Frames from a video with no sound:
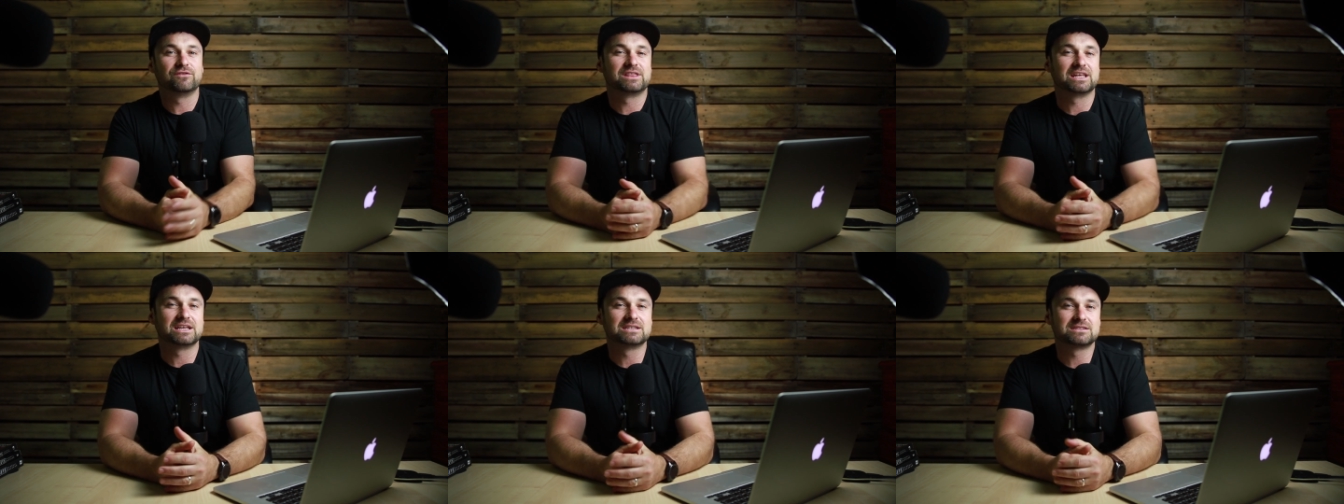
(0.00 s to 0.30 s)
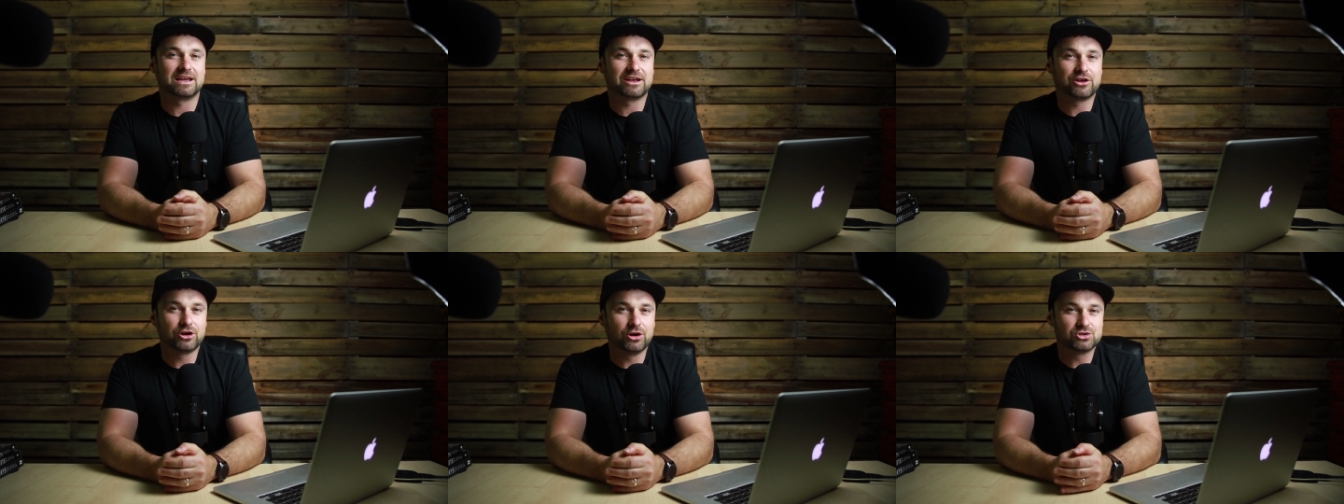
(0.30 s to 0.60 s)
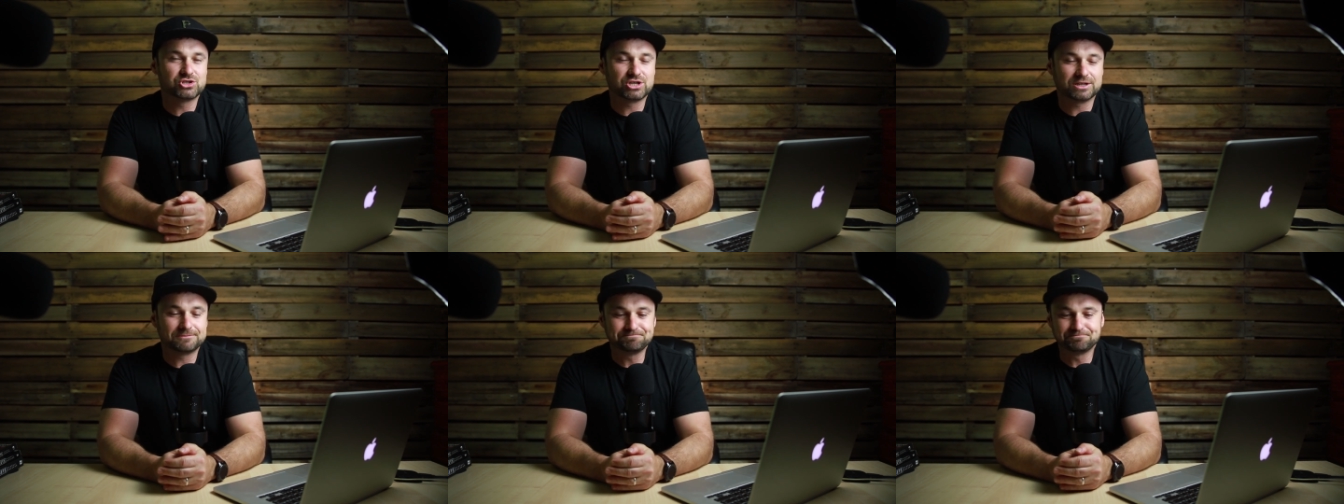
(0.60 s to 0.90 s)
for things like
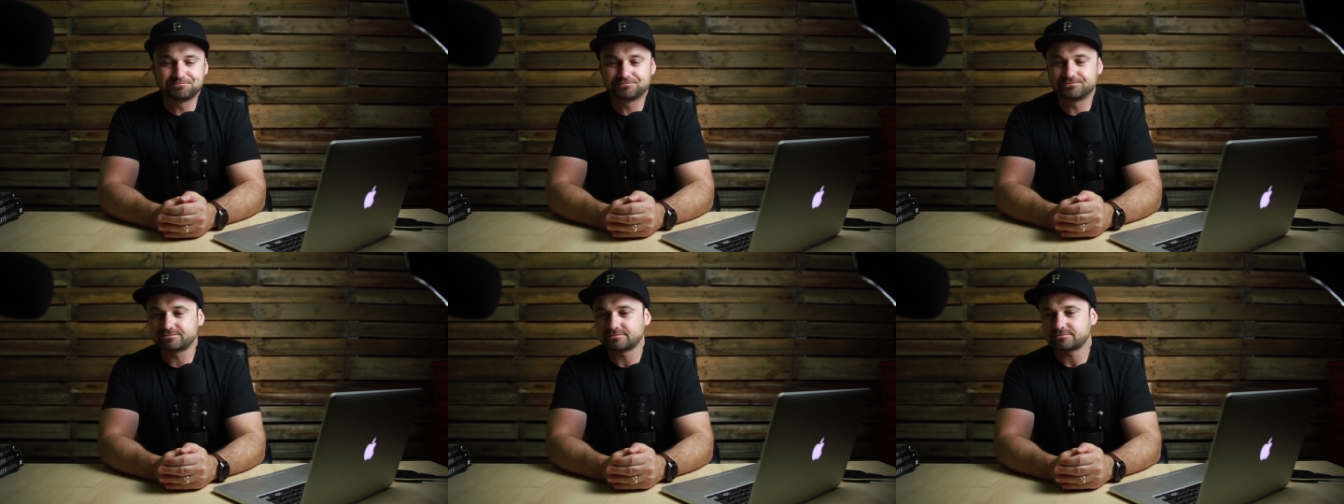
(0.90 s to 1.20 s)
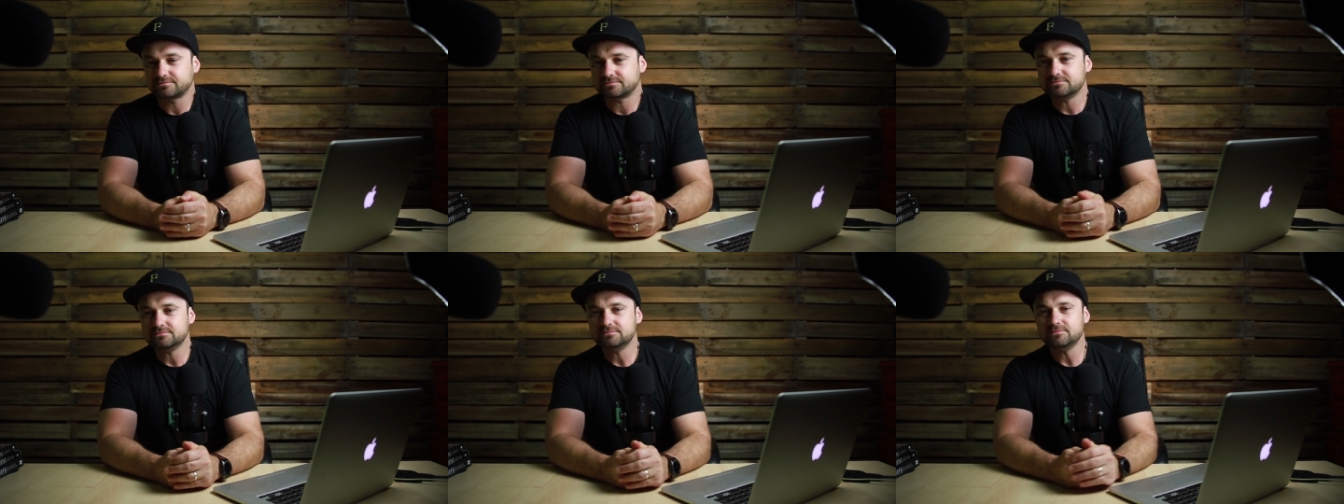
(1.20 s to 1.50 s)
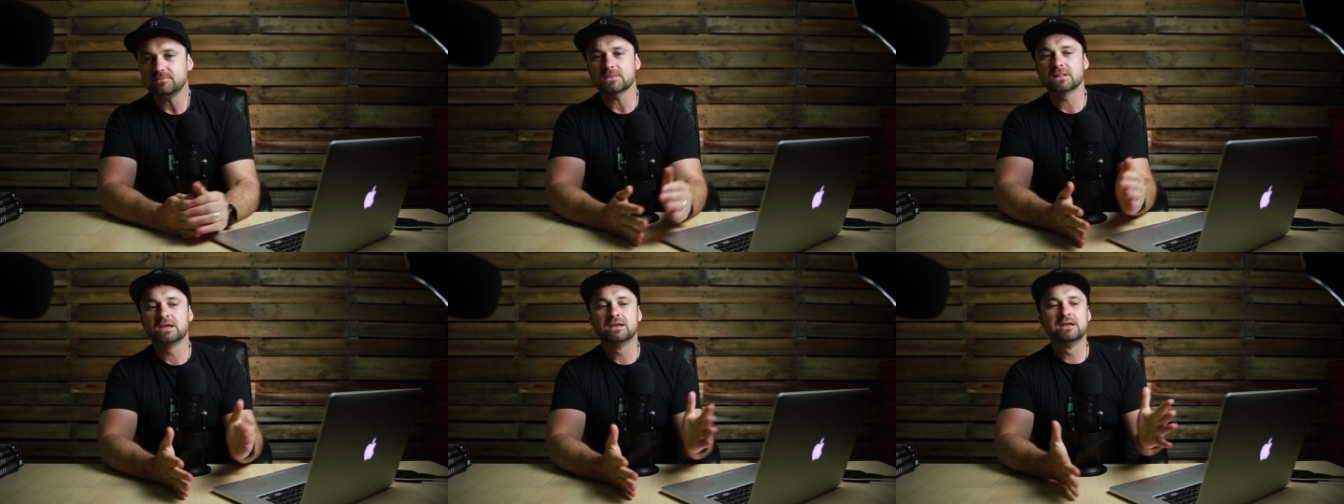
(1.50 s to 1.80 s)
coaching,
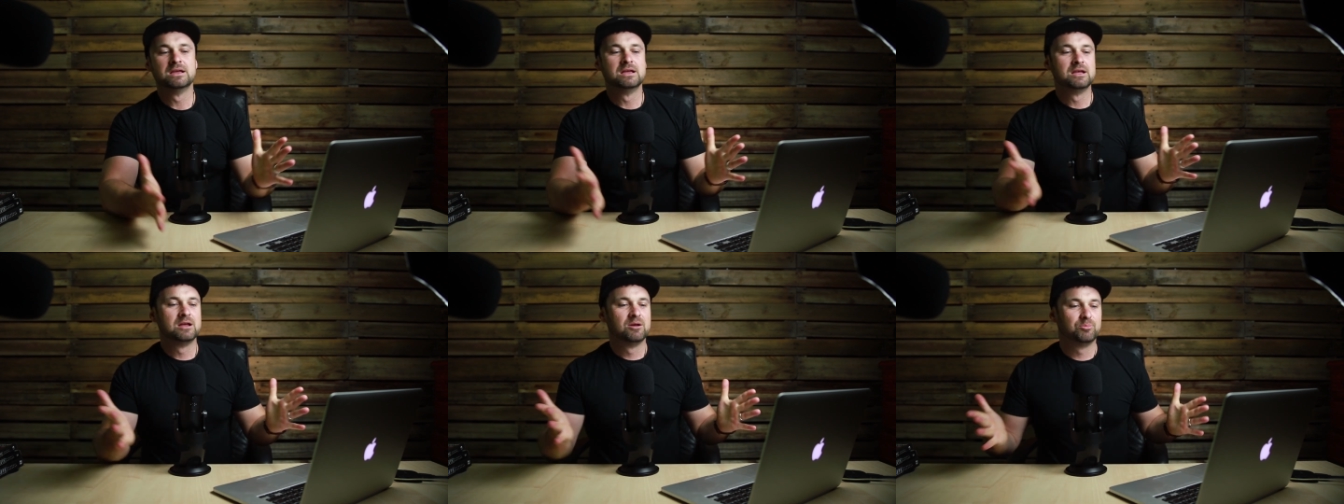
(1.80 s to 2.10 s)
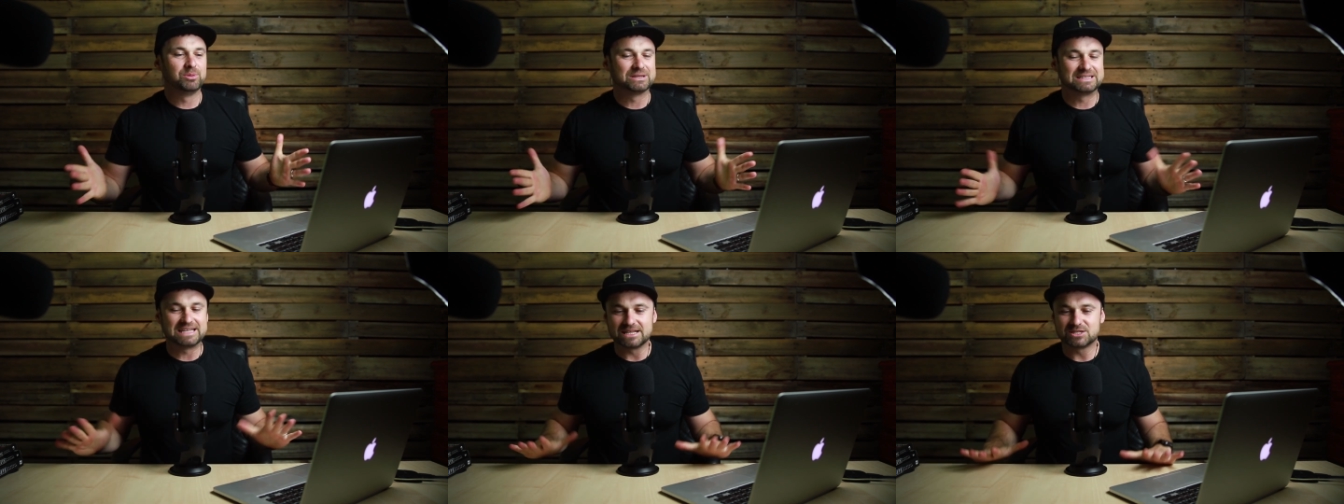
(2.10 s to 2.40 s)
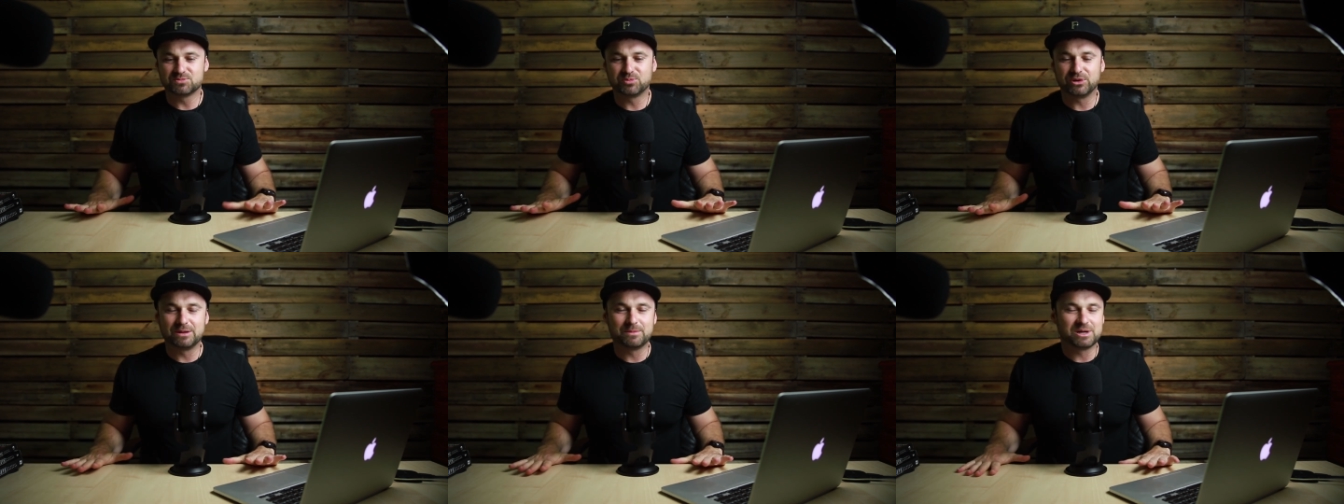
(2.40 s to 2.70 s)
but
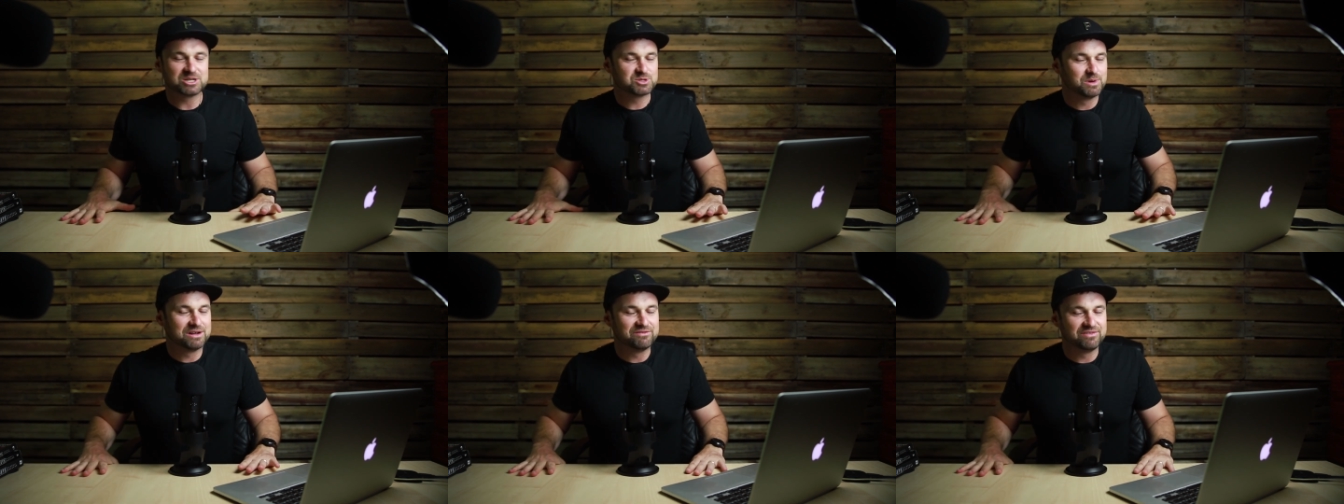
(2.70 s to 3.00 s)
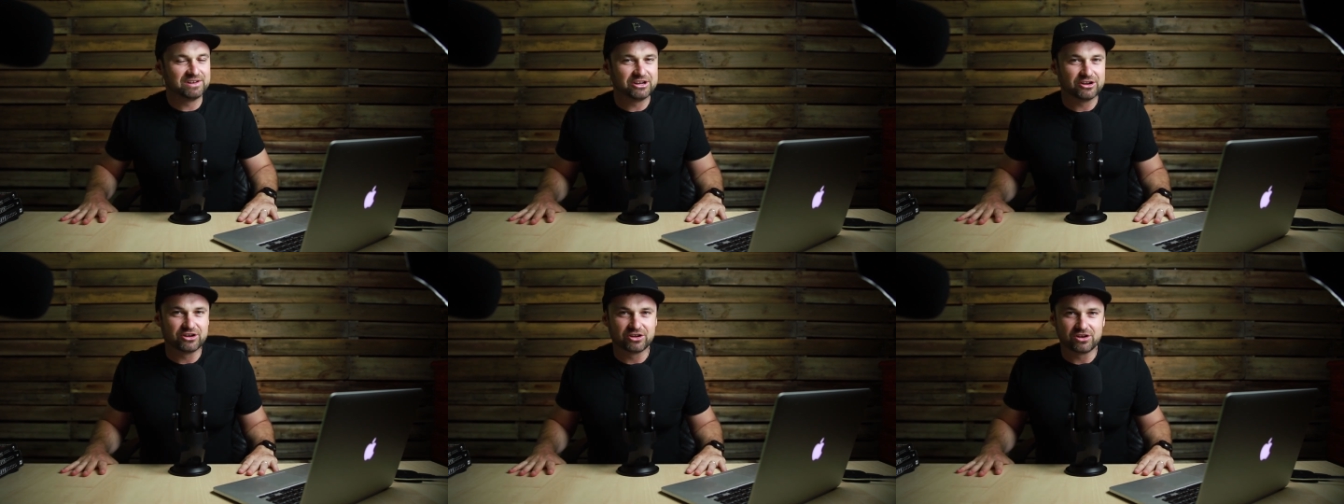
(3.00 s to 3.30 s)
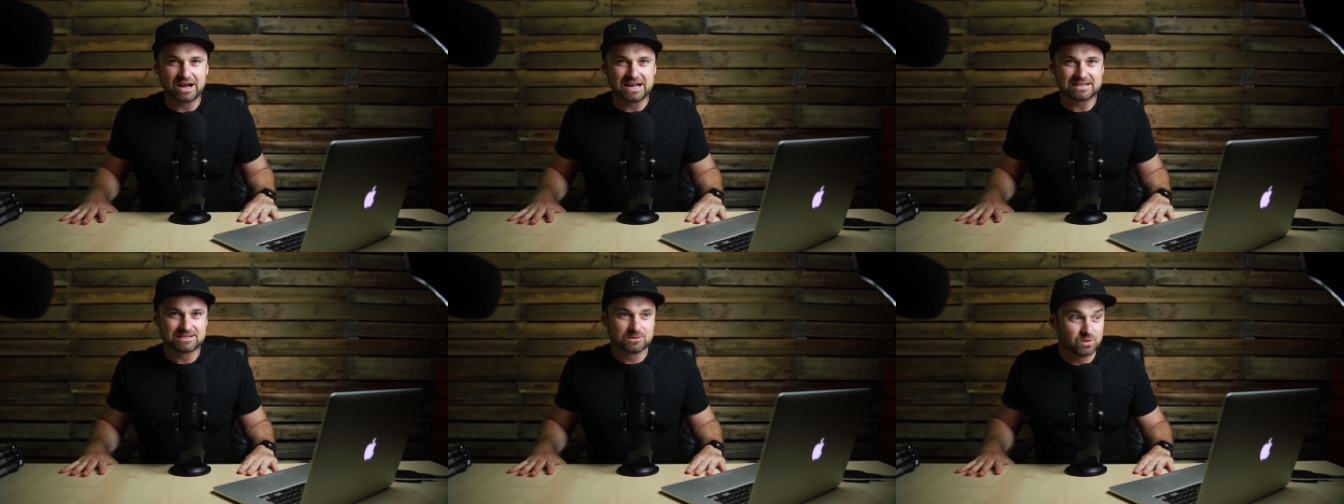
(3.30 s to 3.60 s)
that's pretty much my video,
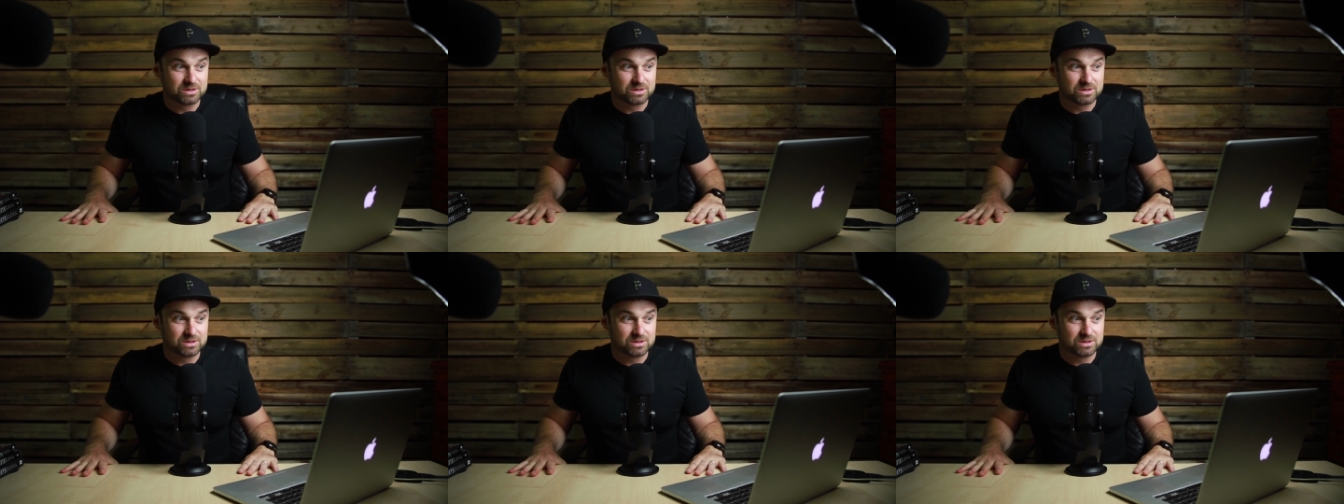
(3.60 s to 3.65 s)
guys.